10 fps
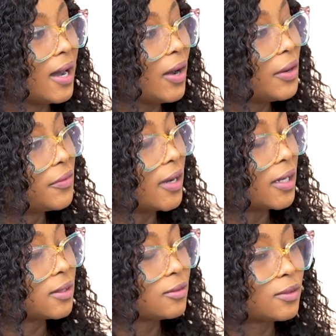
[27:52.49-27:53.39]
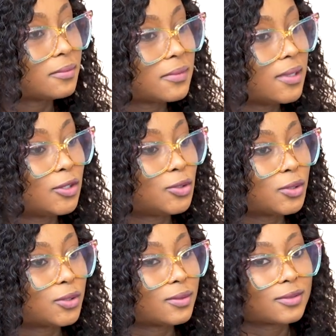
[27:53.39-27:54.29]
However,
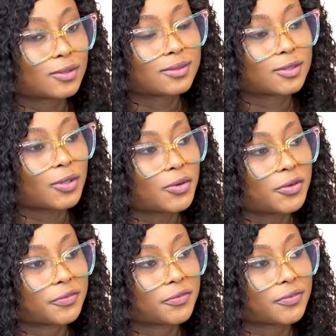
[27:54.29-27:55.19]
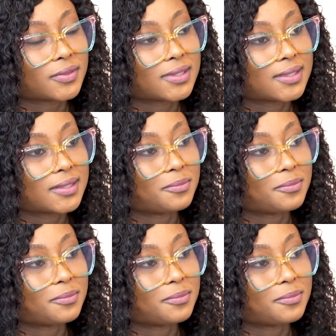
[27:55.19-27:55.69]
to talk of